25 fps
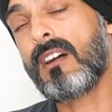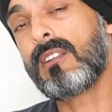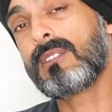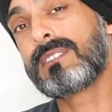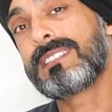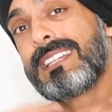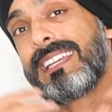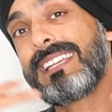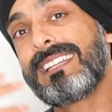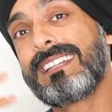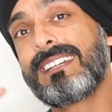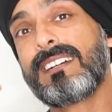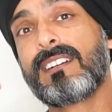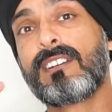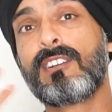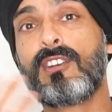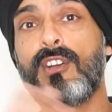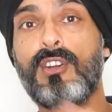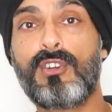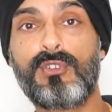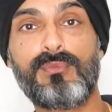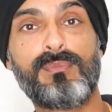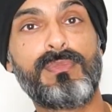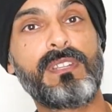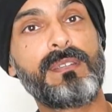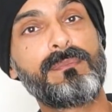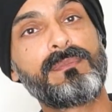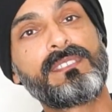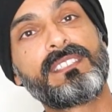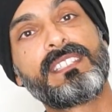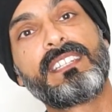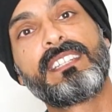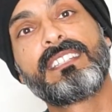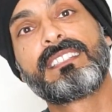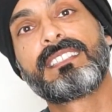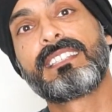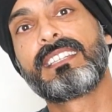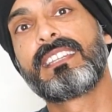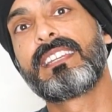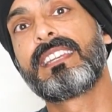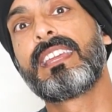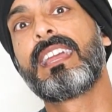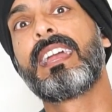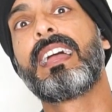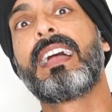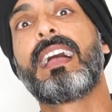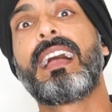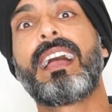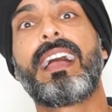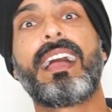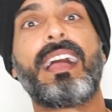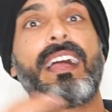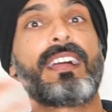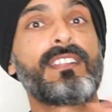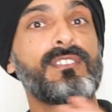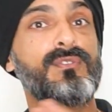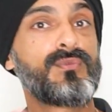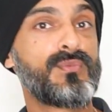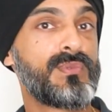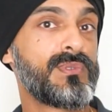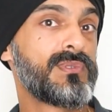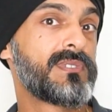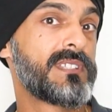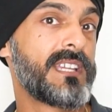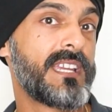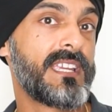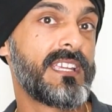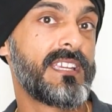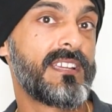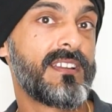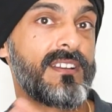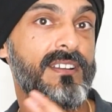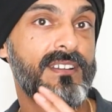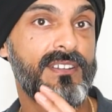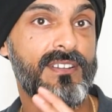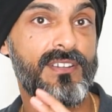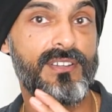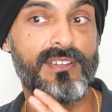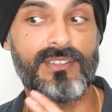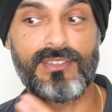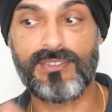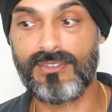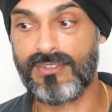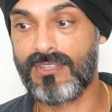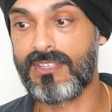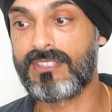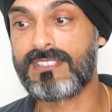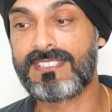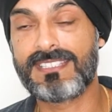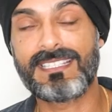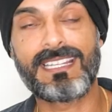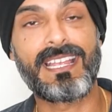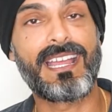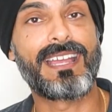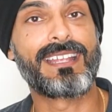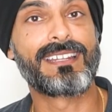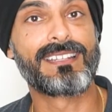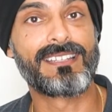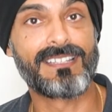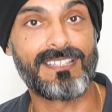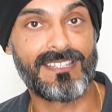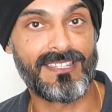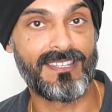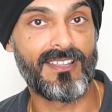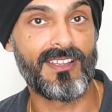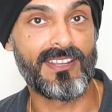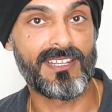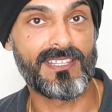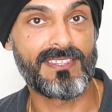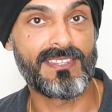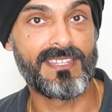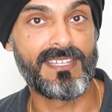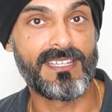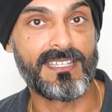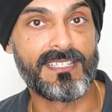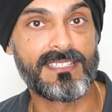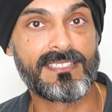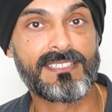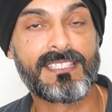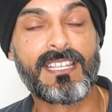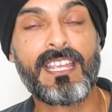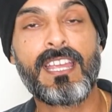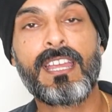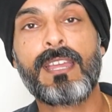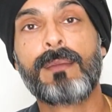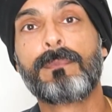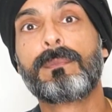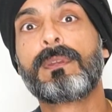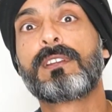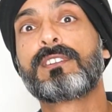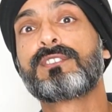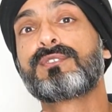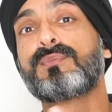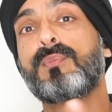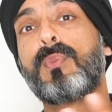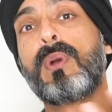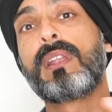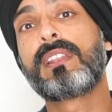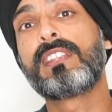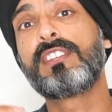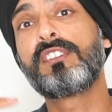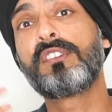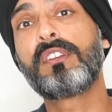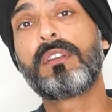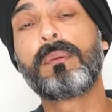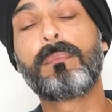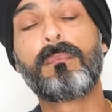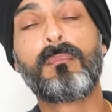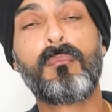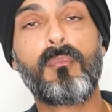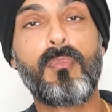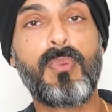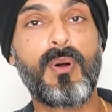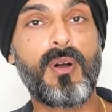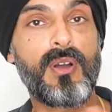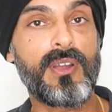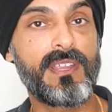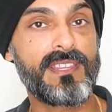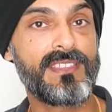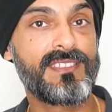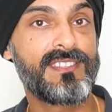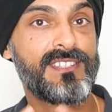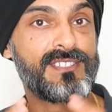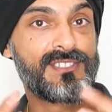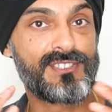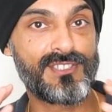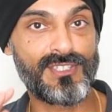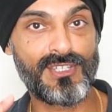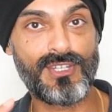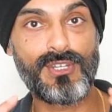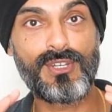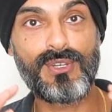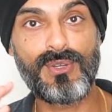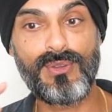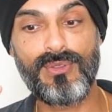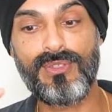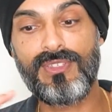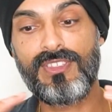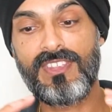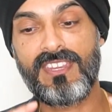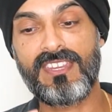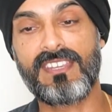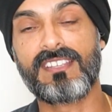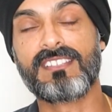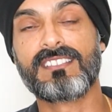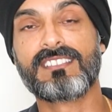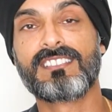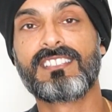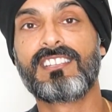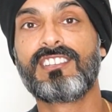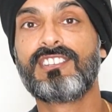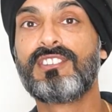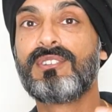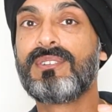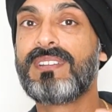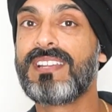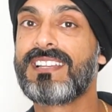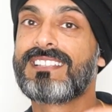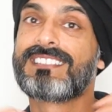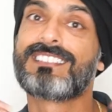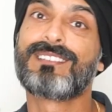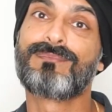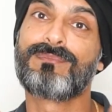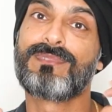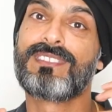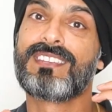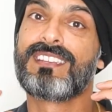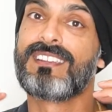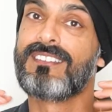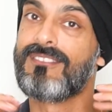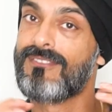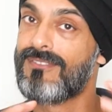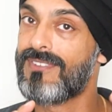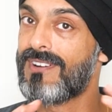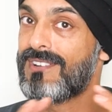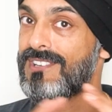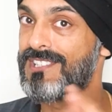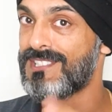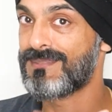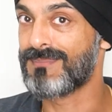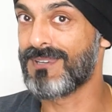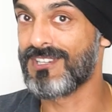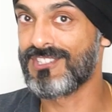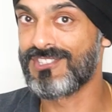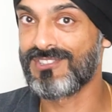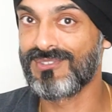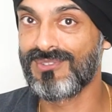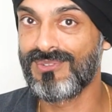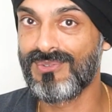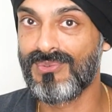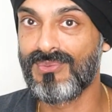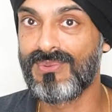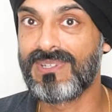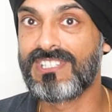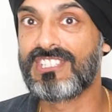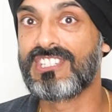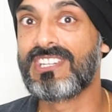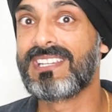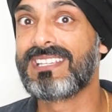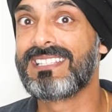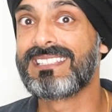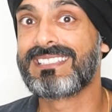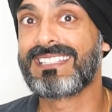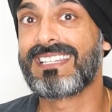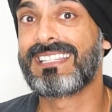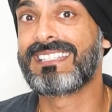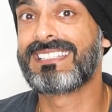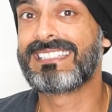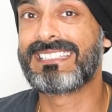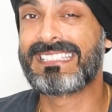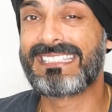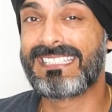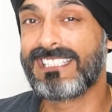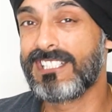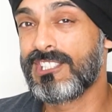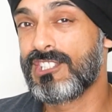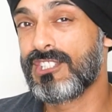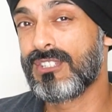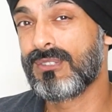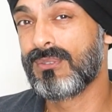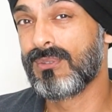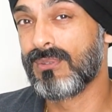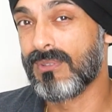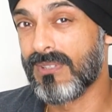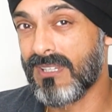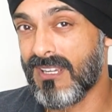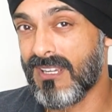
I'll take a cone beam CT and we'll take a, a scan like this because when you combine the two things, you get something very special, which is a surgical